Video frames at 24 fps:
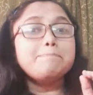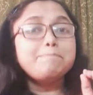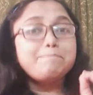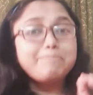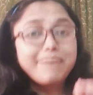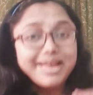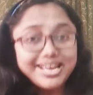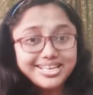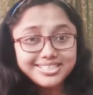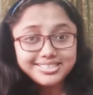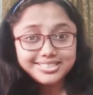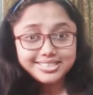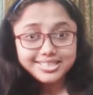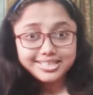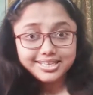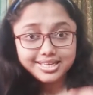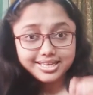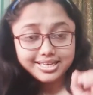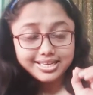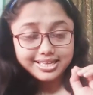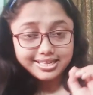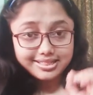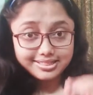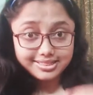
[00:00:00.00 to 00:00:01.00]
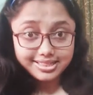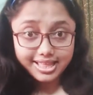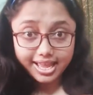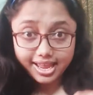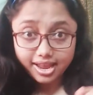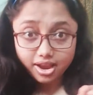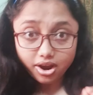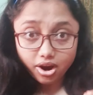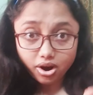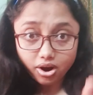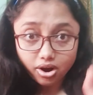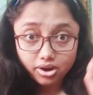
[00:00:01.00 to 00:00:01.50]
basically
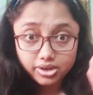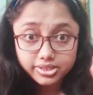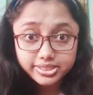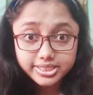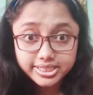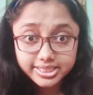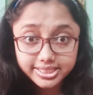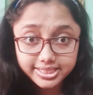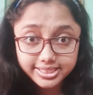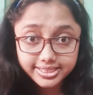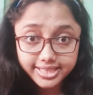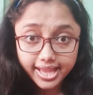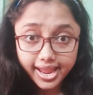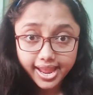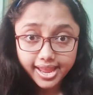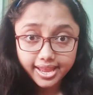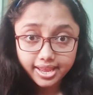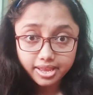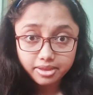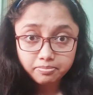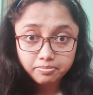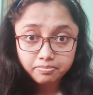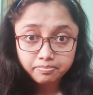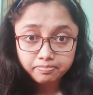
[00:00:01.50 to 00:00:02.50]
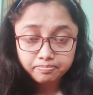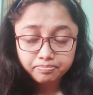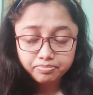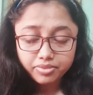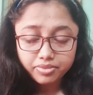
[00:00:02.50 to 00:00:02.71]
they are same,